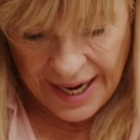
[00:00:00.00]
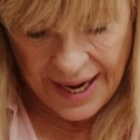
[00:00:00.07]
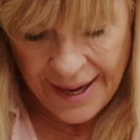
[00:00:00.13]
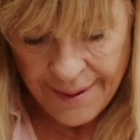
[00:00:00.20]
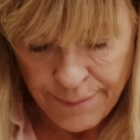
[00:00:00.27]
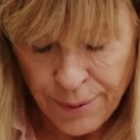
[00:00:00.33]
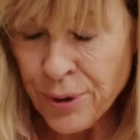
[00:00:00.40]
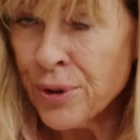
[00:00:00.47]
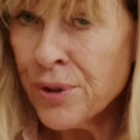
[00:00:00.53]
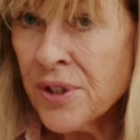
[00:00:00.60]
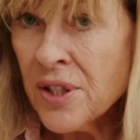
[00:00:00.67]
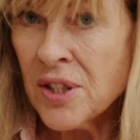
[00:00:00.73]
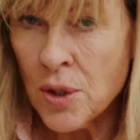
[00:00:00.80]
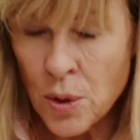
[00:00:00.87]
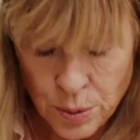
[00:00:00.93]
And because
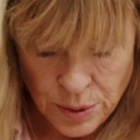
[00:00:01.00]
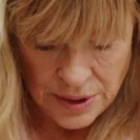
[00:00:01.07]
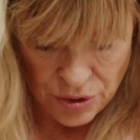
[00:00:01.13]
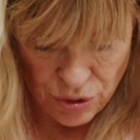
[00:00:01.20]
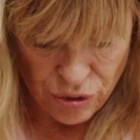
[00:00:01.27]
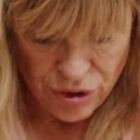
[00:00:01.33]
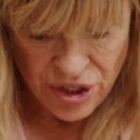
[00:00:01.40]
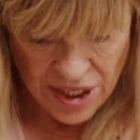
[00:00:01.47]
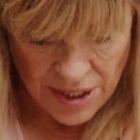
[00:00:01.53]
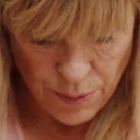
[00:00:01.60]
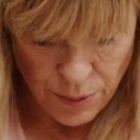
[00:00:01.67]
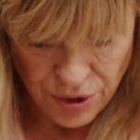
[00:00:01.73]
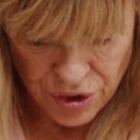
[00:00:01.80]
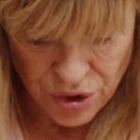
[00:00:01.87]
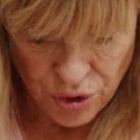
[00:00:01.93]
the salt is gritty,
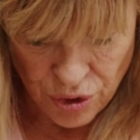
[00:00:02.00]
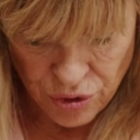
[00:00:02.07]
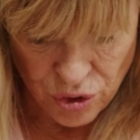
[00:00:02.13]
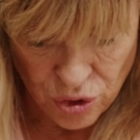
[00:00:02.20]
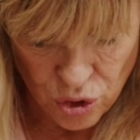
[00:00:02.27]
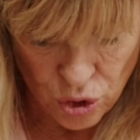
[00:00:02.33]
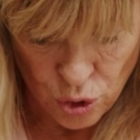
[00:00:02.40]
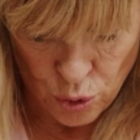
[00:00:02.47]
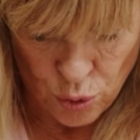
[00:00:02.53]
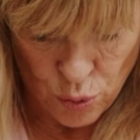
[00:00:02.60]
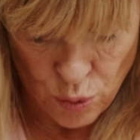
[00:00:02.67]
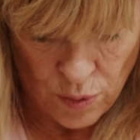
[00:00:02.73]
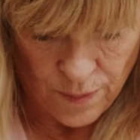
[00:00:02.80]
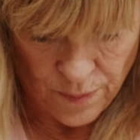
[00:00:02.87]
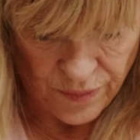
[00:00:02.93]
what it's going to
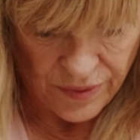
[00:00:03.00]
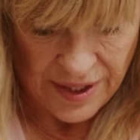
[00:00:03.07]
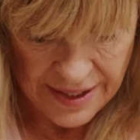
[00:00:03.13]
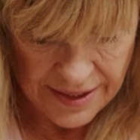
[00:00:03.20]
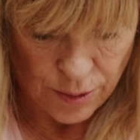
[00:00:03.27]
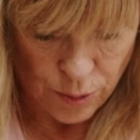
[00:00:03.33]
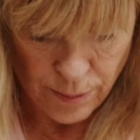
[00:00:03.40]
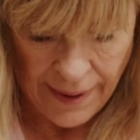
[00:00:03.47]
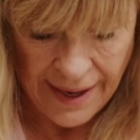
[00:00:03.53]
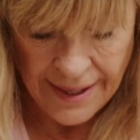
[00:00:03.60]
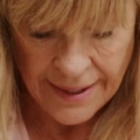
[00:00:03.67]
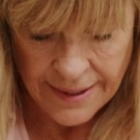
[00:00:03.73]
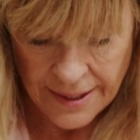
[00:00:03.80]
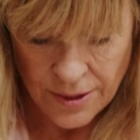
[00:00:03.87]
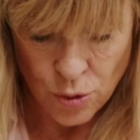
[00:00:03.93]
do is it will
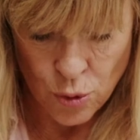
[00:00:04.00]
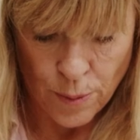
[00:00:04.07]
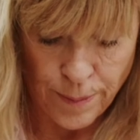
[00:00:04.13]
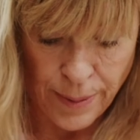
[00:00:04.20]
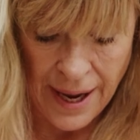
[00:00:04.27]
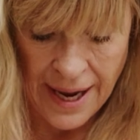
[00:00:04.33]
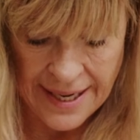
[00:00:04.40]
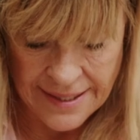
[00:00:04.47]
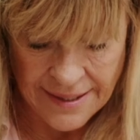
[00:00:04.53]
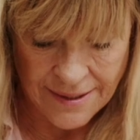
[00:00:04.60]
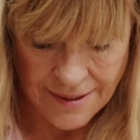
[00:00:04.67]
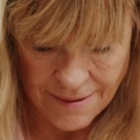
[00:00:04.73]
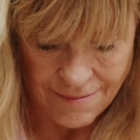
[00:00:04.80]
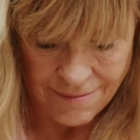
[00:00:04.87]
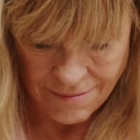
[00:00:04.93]
make it into a
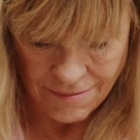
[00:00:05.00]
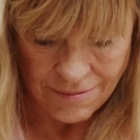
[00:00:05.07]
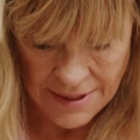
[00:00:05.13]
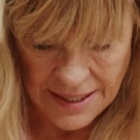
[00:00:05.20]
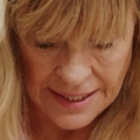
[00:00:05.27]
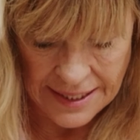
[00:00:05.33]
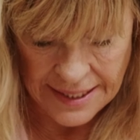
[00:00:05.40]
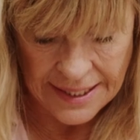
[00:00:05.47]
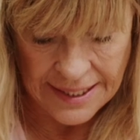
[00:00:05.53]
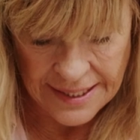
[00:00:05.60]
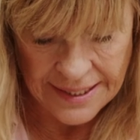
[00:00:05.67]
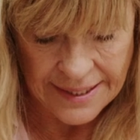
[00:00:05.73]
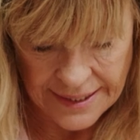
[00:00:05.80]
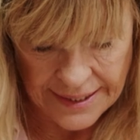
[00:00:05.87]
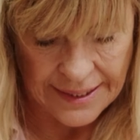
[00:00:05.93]
paste really
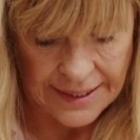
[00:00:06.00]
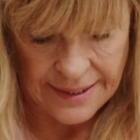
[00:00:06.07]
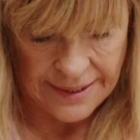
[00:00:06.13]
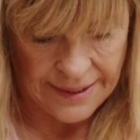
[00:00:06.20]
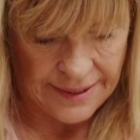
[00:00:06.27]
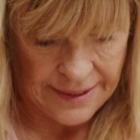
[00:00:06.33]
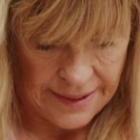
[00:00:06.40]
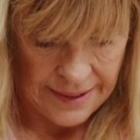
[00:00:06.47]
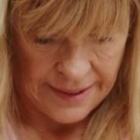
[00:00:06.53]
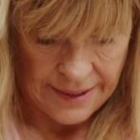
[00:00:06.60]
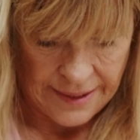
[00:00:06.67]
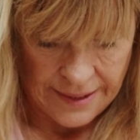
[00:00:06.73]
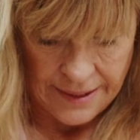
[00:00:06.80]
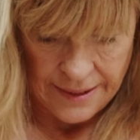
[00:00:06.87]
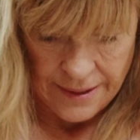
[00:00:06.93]
easily.
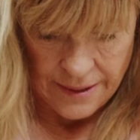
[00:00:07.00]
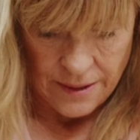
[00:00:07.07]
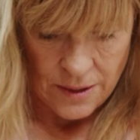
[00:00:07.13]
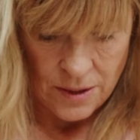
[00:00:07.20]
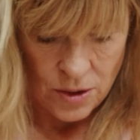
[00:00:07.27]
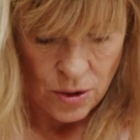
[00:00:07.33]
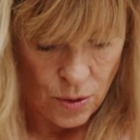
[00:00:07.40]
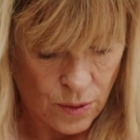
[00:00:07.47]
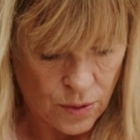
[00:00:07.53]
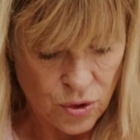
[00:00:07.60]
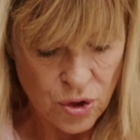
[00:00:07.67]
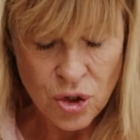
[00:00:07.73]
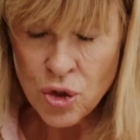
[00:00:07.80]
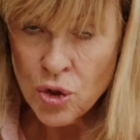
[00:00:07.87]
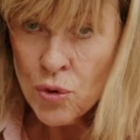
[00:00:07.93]
So
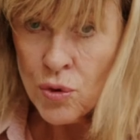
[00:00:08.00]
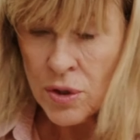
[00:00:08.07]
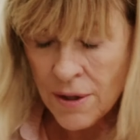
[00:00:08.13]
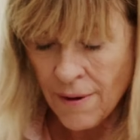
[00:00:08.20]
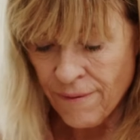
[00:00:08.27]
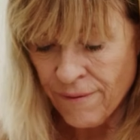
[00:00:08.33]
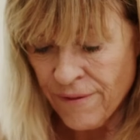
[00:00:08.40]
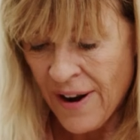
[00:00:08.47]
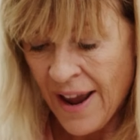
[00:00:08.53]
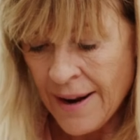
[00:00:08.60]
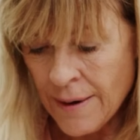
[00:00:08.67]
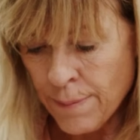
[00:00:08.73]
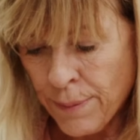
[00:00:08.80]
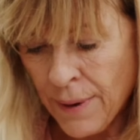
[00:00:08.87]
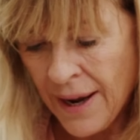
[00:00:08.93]
just use the
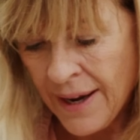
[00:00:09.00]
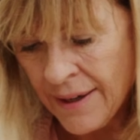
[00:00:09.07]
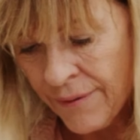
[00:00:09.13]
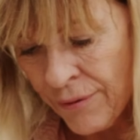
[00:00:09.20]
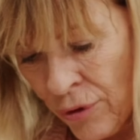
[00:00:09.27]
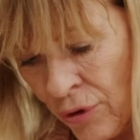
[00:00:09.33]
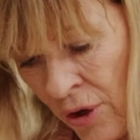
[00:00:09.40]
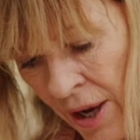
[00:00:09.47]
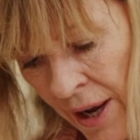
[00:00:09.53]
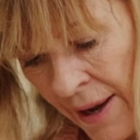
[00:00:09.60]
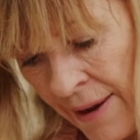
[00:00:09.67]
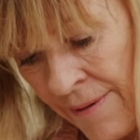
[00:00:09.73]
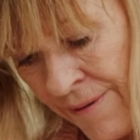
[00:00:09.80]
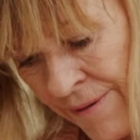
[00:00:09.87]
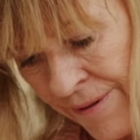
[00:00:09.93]
flat blade of your
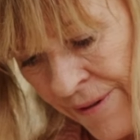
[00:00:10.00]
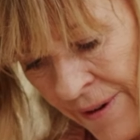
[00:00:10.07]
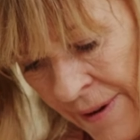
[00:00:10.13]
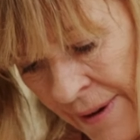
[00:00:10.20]
knife,